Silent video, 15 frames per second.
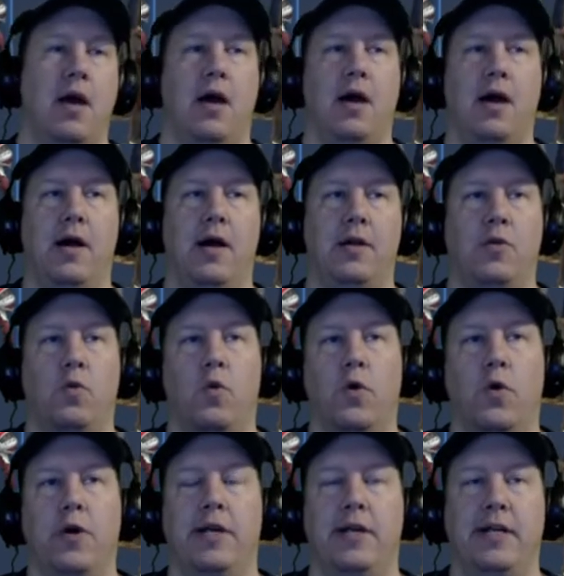Uh, the
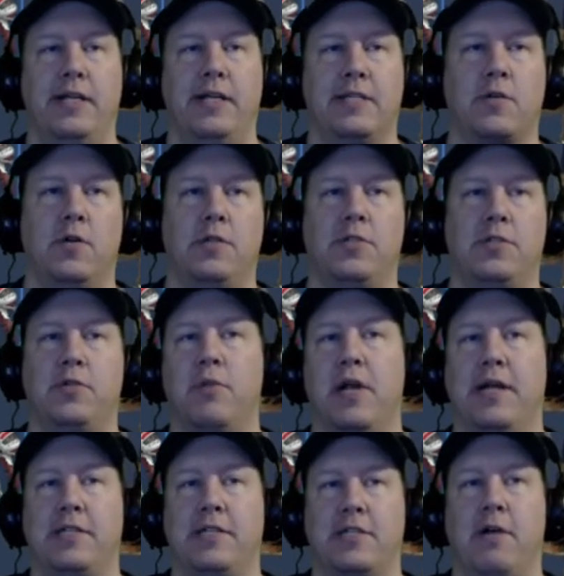warrior is going to
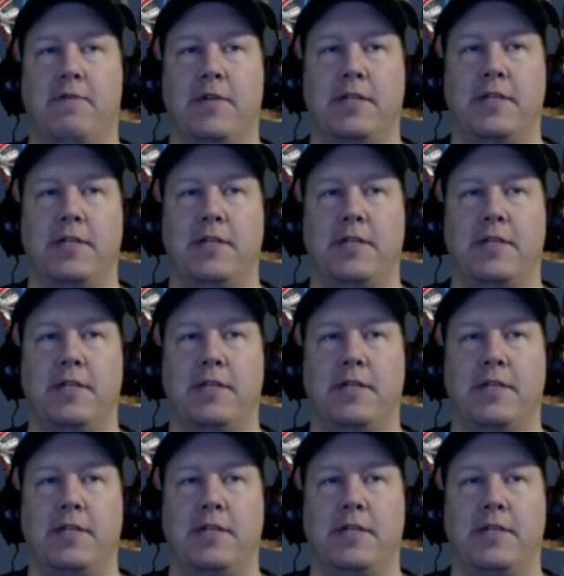branch off